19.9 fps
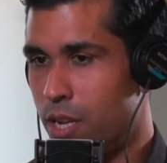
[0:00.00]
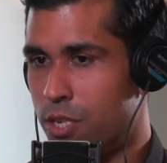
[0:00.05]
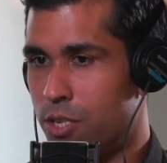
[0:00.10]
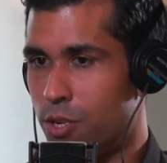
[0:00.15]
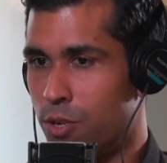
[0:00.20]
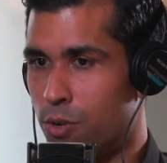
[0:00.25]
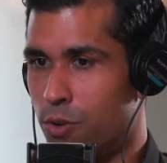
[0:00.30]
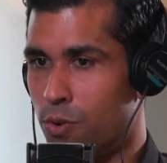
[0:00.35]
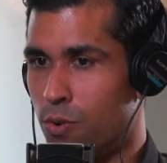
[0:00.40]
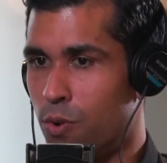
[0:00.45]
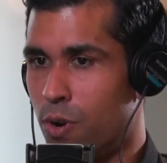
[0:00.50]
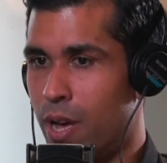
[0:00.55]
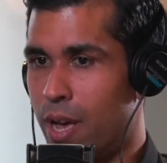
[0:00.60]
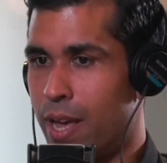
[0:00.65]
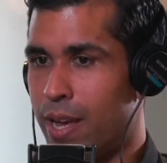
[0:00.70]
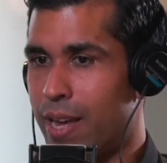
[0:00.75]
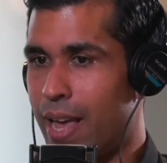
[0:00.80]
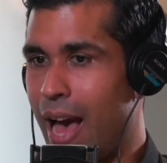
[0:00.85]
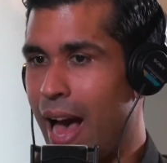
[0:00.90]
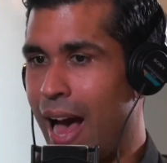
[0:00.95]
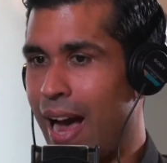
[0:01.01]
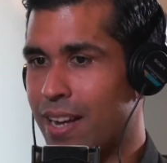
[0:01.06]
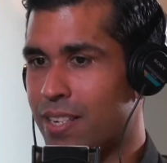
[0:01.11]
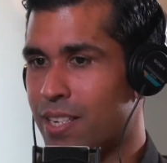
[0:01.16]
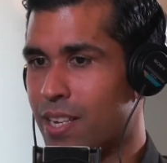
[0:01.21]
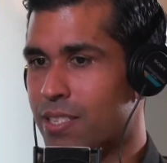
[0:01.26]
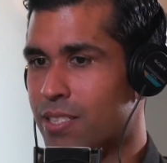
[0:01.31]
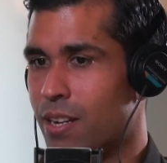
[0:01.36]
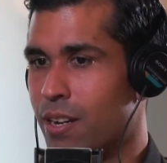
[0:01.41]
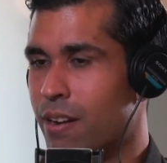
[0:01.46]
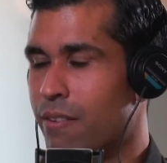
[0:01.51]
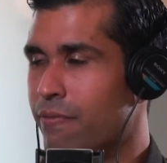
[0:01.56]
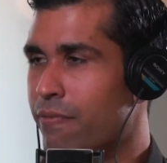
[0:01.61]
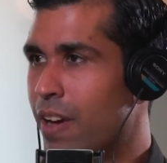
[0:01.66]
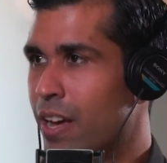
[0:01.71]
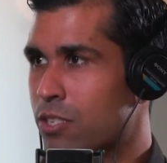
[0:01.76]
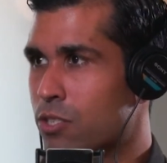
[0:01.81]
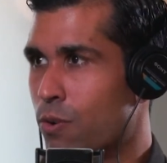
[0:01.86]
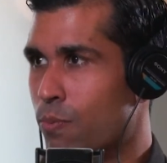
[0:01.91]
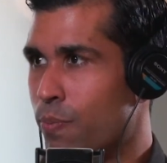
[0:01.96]
to access an
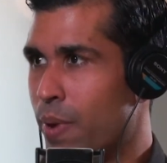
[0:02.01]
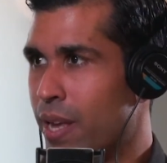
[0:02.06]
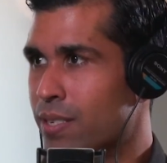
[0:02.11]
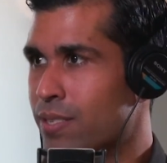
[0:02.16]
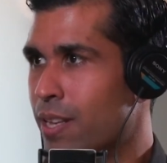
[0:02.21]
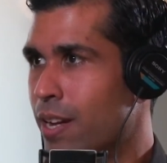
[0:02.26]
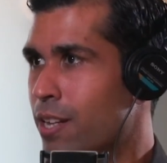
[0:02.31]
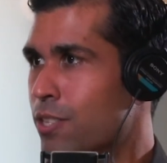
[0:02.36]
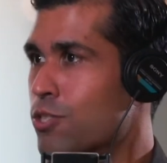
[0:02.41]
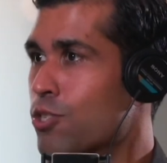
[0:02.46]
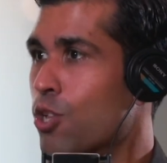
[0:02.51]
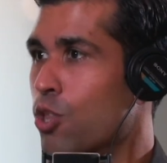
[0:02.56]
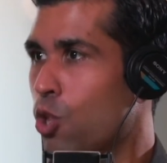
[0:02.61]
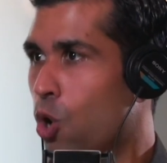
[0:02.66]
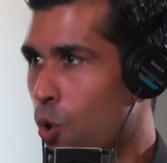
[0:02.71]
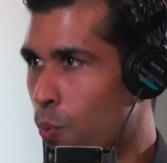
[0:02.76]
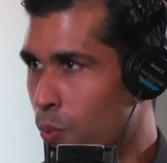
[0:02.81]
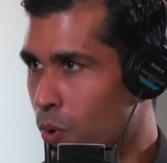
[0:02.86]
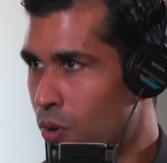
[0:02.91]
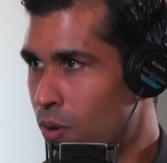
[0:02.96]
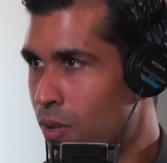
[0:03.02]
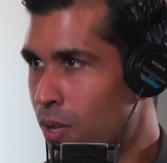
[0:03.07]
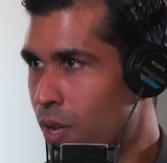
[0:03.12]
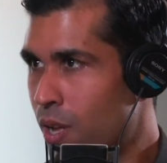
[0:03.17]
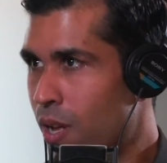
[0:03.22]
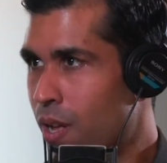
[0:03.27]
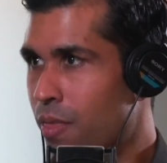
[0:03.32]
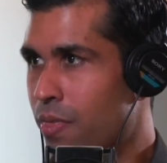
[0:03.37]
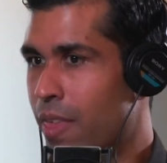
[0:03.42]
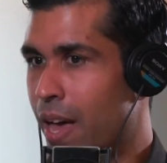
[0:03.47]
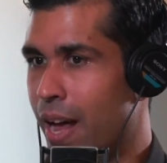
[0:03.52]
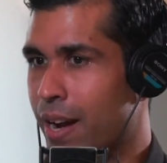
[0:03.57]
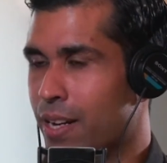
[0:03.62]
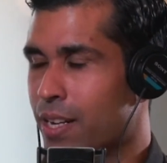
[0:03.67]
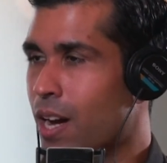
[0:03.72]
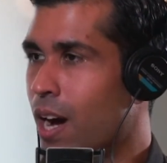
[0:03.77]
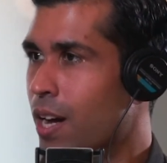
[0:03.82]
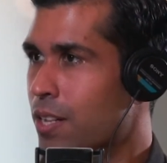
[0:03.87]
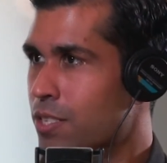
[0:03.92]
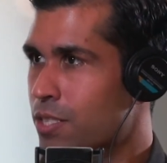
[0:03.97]
investor base that it's global,
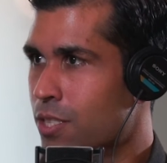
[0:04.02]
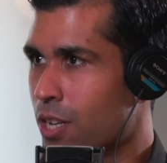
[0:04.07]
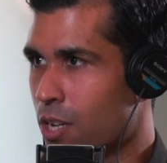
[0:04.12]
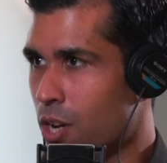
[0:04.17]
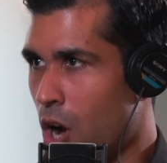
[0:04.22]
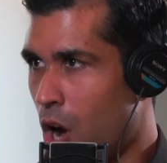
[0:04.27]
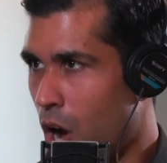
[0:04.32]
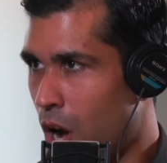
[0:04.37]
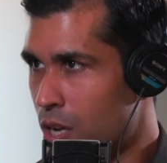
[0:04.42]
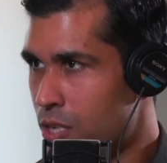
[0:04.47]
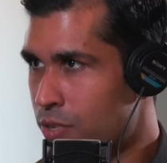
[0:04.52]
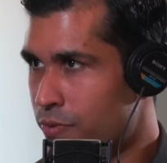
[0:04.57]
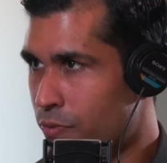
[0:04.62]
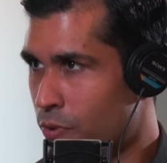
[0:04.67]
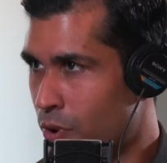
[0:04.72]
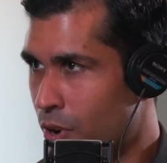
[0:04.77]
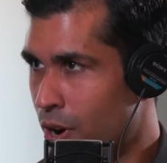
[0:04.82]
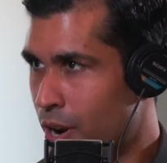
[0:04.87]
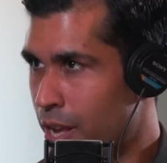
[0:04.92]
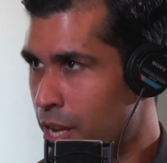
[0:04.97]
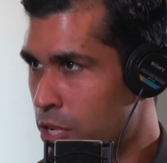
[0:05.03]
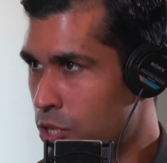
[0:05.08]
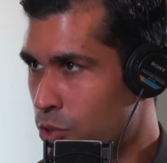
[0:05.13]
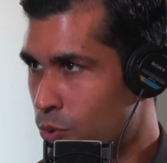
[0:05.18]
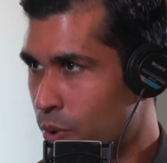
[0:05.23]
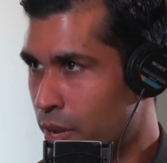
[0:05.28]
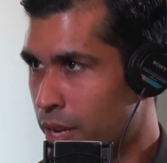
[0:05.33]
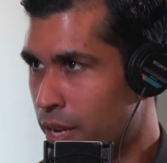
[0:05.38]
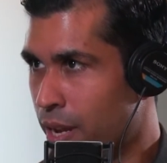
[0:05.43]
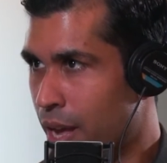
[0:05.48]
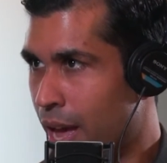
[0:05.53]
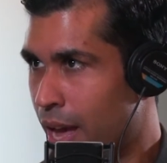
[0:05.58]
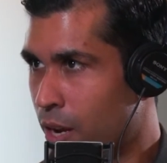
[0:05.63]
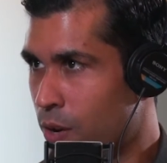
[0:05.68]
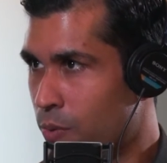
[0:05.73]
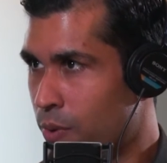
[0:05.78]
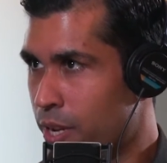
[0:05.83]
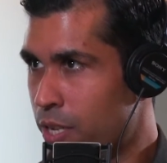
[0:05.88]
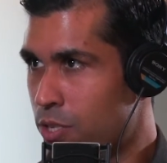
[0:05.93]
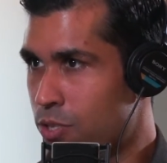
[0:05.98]
that cuts the cost for issuing equity.